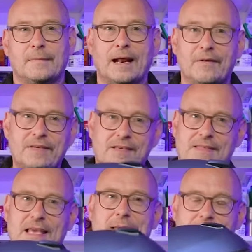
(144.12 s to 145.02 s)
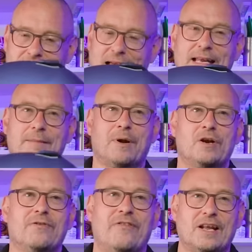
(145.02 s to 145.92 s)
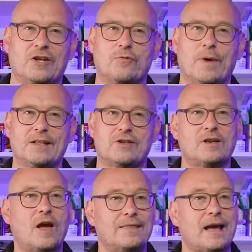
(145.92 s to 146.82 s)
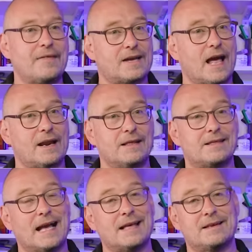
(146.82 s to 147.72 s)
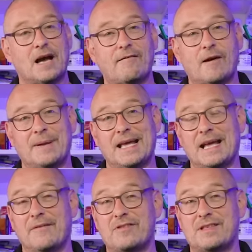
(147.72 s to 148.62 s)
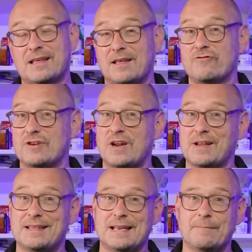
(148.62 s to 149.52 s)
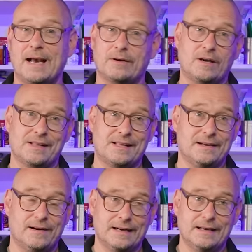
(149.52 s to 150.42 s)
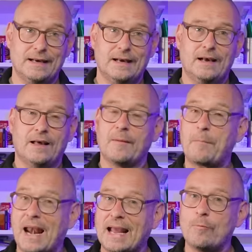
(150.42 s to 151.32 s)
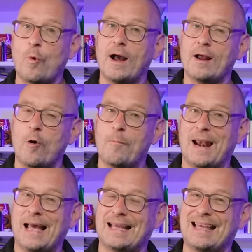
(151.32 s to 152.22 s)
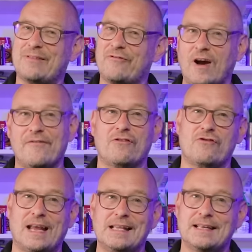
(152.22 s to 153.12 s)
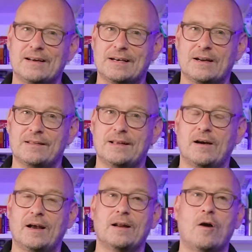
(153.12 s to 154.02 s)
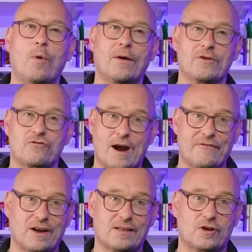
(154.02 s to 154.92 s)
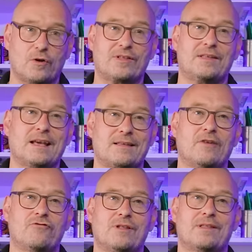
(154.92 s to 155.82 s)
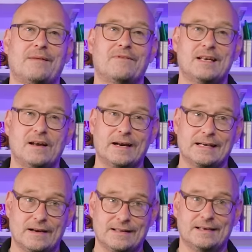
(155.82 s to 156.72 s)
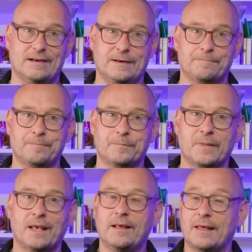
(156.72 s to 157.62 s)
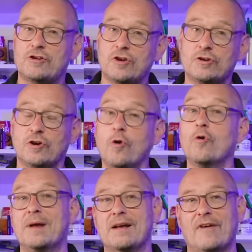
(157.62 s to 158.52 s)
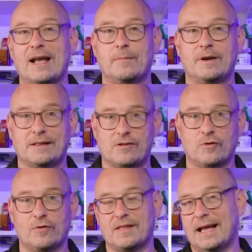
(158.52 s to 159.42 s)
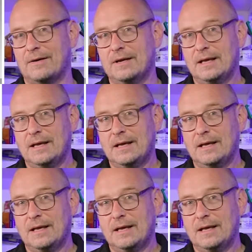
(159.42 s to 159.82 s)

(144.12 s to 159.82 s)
Now this is the metallic blue finish, which like the other colours has an RRP of £619.99. The plain white or black is £589.99, while the graphics cost £679.99. They should all be available in stores now.